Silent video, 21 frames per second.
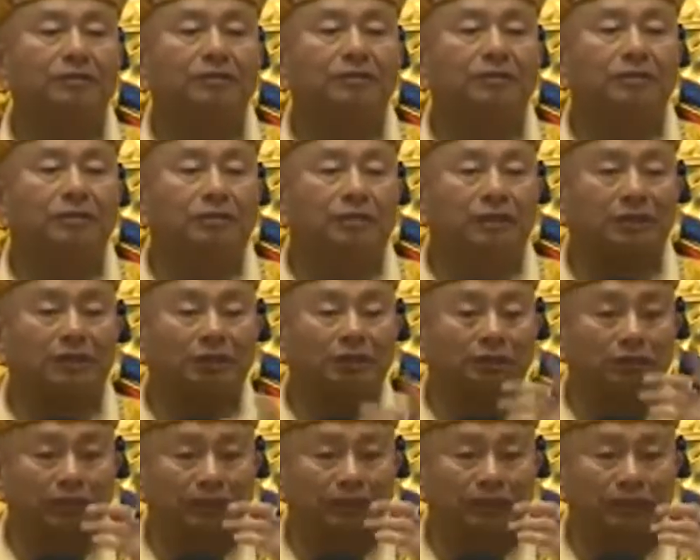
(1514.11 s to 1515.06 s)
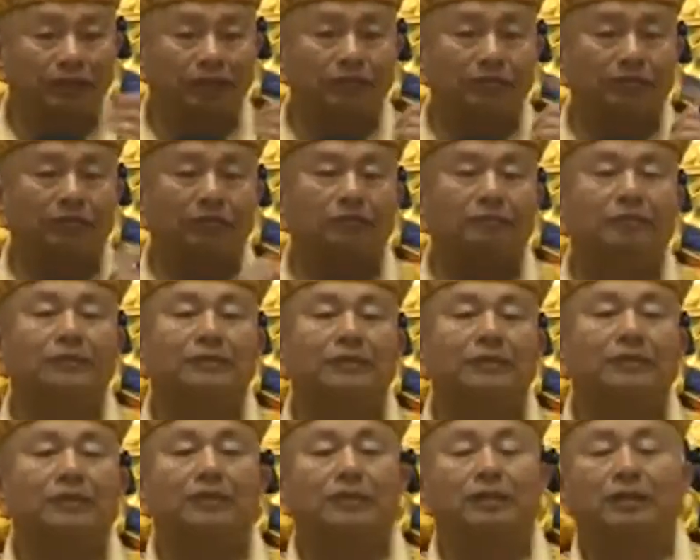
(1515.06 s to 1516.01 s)
That's why.
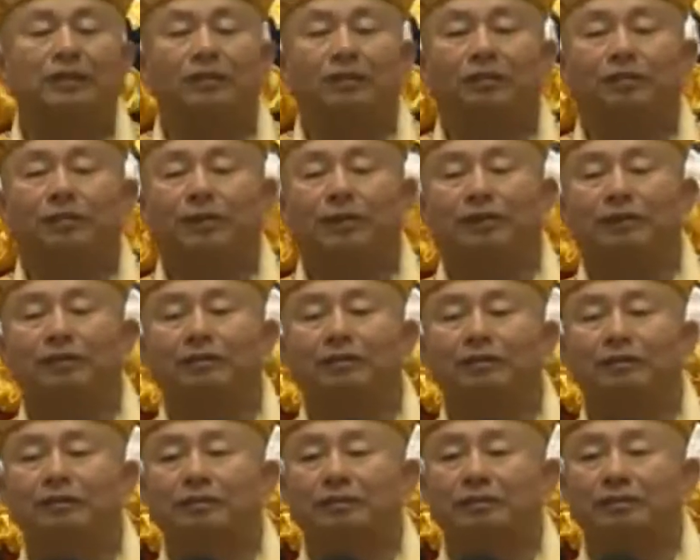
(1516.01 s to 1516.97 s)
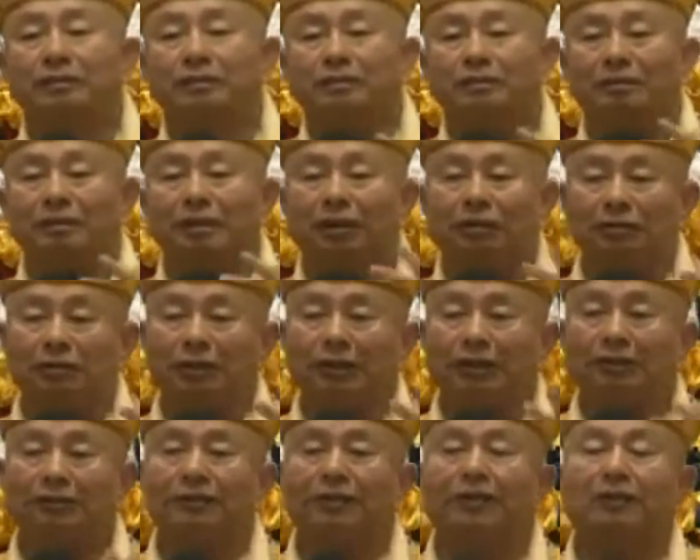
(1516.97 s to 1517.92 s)
And the
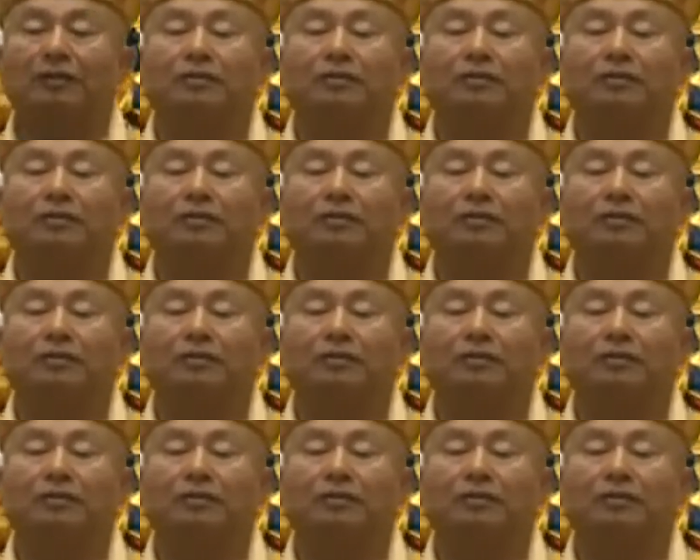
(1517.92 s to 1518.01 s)
metal or